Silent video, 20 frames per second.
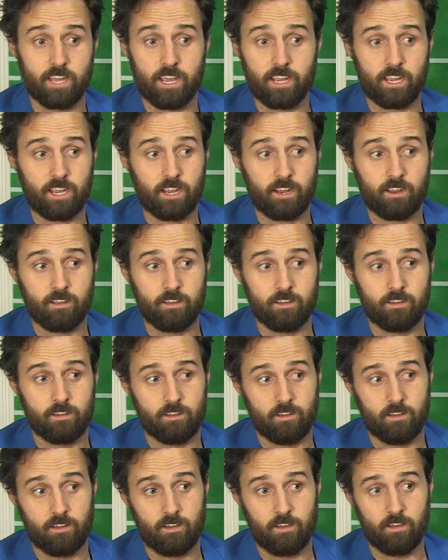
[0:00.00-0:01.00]
taking
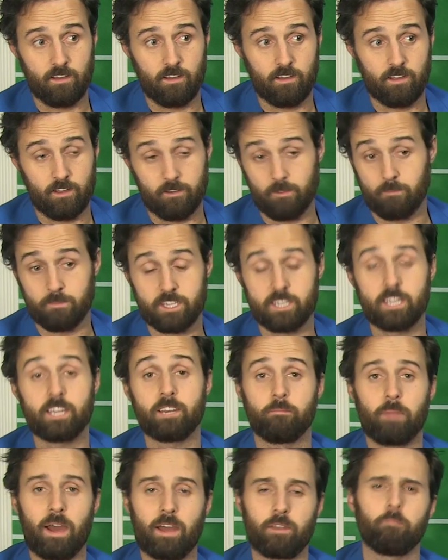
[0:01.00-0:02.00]
an
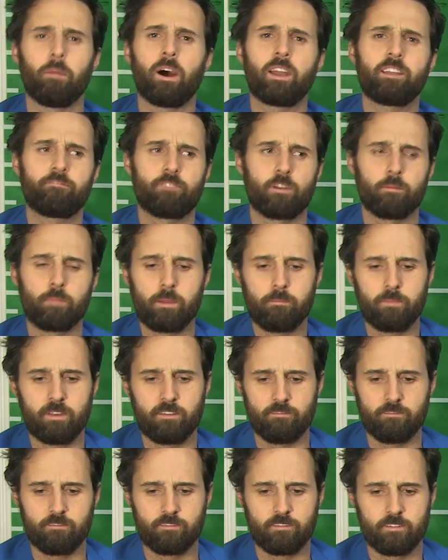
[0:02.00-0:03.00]
obscene amount of money from him
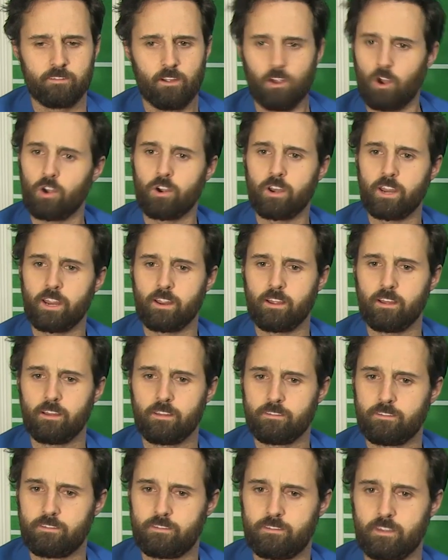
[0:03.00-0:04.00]
and hurting
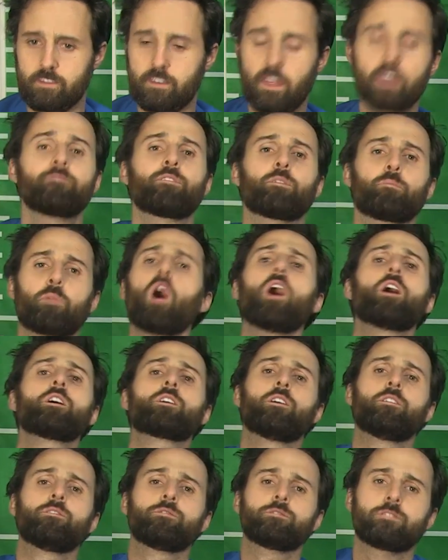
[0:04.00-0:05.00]
the Denver
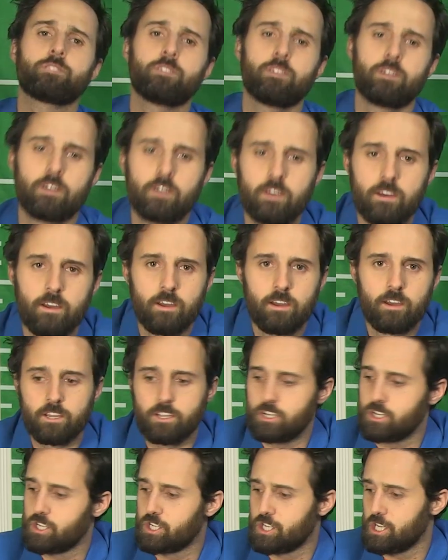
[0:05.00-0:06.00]
Broncos,
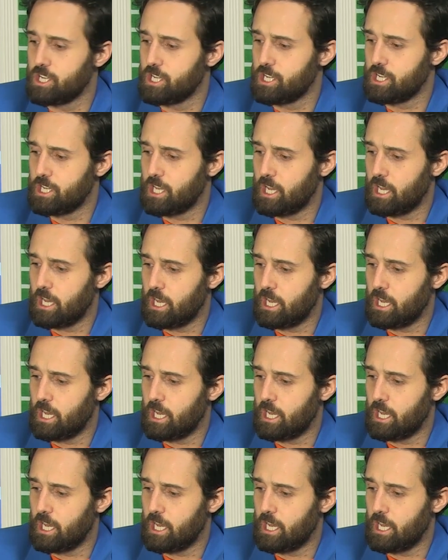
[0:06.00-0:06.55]
you should